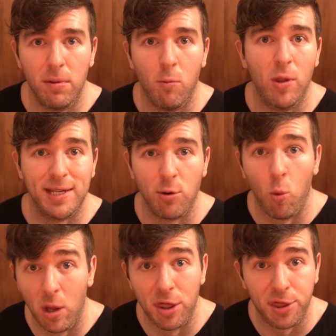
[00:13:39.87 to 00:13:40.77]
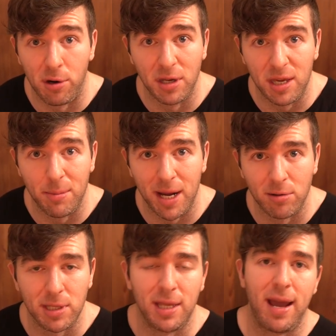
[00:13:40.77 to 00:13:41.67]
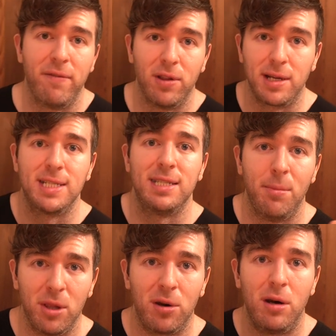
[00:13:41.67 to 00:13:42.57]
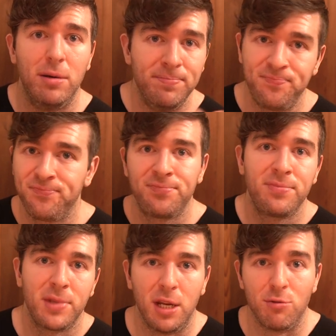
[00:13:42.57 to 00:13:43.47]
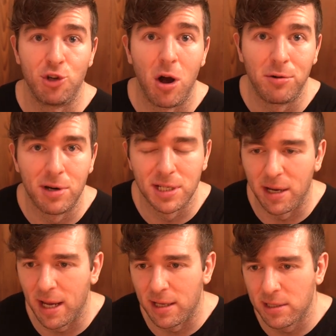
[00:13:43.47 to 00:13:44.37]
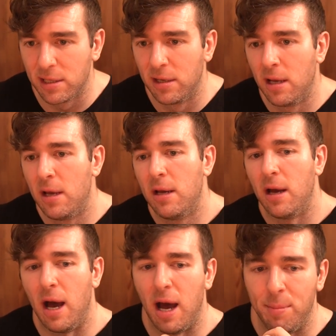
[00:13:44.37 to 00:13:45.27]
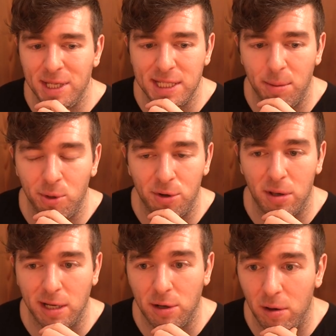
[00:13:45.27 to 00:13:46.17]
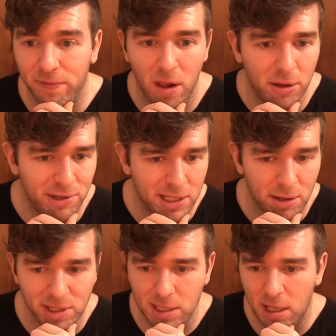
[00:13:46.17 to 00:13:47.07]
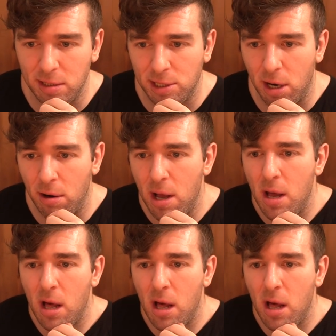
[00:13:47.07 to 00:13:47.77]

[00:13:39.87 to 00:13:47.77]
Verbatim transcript: less than one third the amount and they have like similar, you know, genres, I guess um, and similar like cult followings, I would say. So